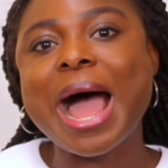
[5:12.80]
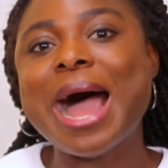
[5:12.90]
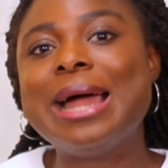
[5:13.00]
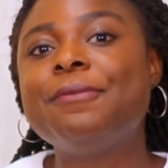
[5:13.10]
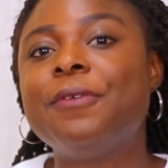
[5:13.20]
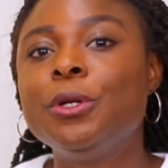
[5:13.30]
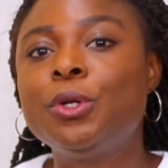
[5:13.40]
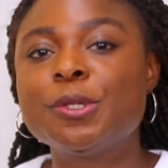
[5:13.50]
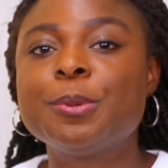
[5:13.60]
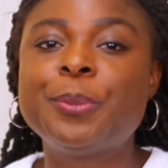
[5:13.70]
And for
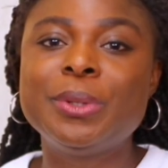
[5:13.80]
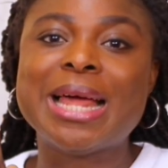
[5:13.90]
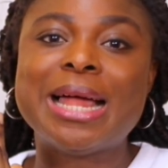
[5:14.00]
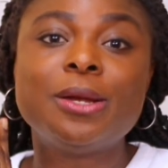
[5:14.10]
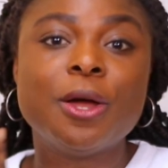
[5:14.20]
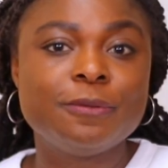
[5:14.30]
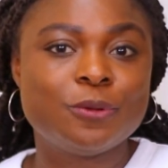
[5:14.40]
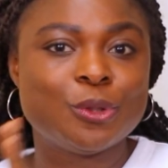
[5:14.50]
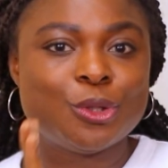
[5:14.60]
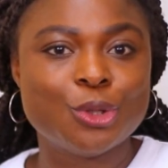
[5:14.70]
those people that love
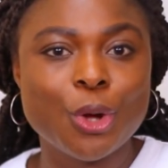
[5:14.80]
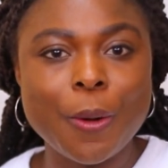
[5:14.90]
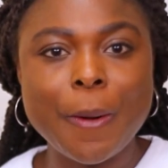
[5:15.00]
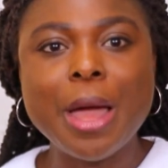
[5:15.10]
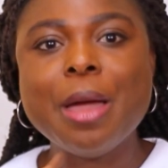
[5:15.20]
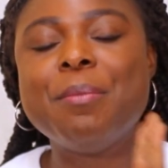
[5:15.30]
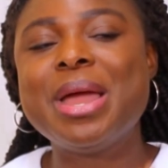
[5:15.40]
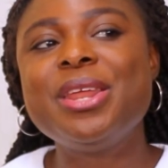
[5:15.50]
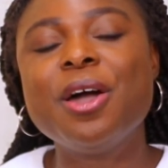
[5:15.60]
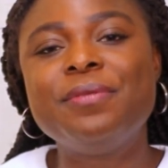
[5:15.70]
to sew,
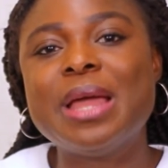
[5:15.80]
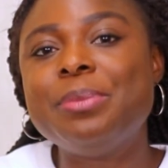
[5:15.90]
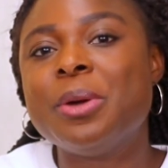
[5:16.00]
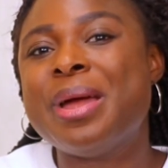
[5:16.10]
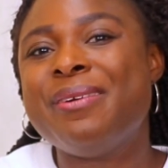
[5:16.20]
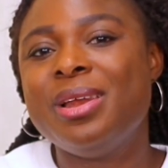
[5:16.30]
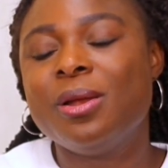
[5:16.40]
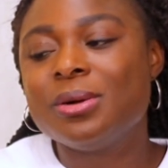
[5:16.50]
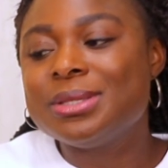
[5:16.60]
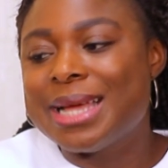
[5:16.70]
many of them, they were
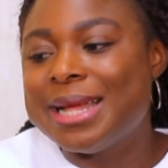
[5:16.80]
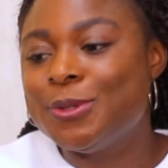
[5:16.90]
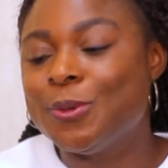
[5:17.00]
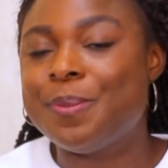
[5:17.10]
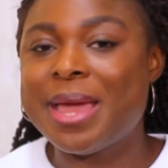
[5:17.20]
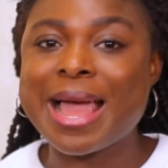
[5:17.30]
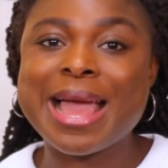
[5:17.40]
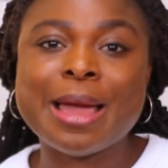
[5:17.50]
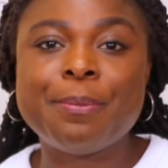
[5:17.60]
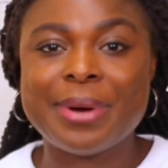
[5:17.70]
reluctant to pay
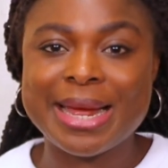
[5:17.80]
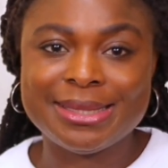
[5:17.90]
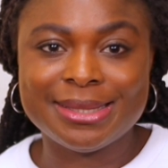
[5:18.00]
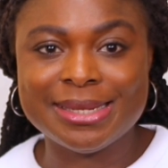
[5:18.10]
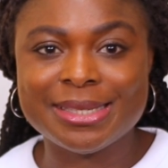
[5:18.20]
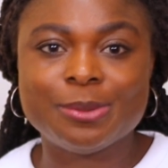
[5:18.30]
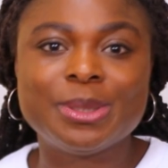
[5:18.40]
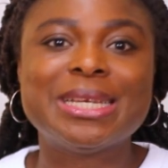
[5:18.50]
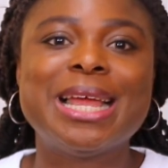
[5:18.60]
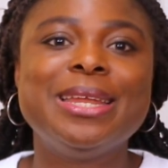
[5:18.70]
higher prices,
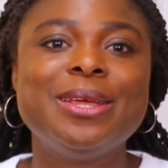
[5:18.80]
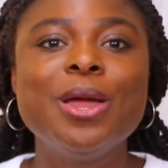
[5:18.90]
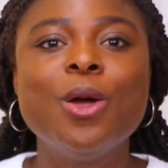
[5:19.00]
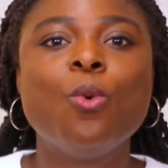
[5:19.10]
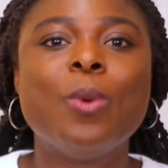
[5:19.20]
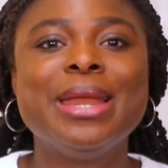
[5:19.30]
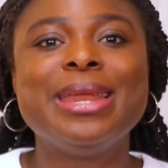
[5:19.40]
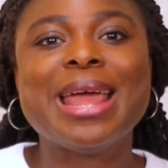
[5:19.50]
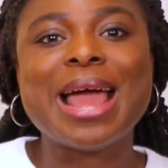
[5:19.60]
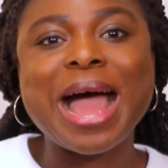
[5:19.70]
especially when
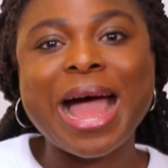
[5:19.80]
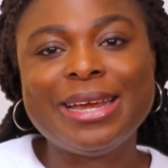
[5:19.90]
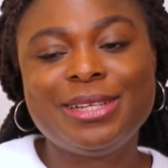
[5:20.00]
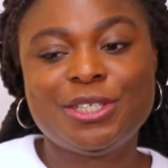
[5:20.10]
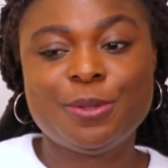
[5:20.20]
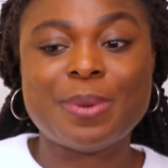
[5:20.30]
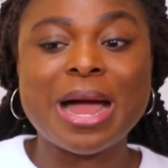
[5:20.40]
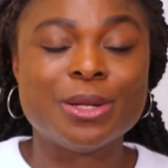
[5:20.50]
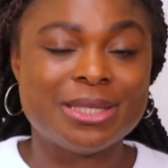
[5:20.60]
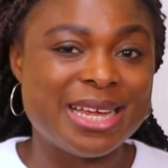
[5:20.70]
they had cheaper
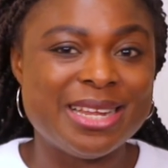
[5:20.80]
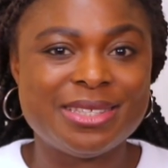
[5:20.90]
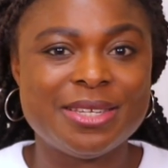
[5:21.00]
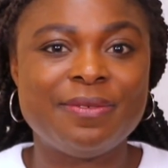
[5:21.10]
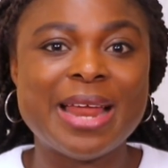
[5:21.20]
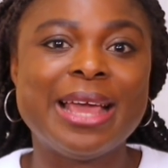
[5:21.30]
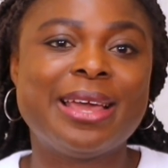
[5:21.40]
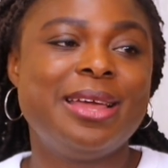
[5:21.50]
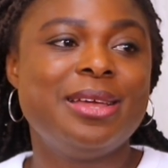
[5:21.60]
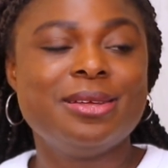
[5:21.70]
alternative like